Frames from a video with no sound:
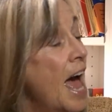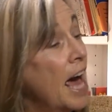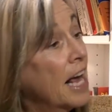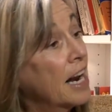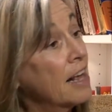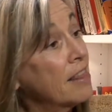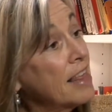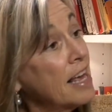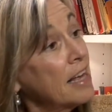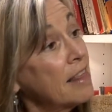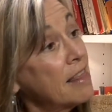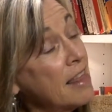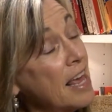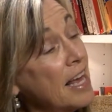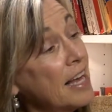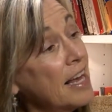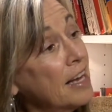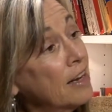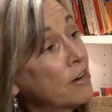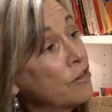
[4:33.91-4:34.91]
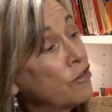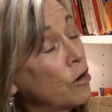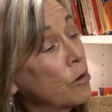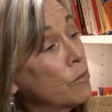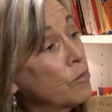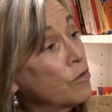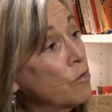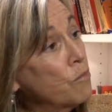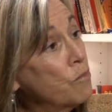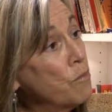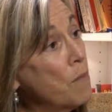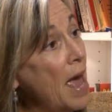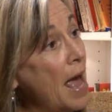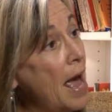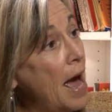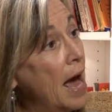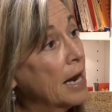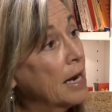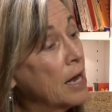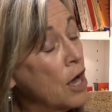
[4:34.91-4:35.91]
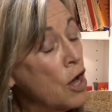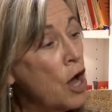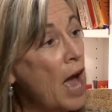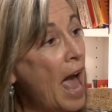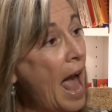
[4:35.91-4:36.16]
And I think thinking in terms of man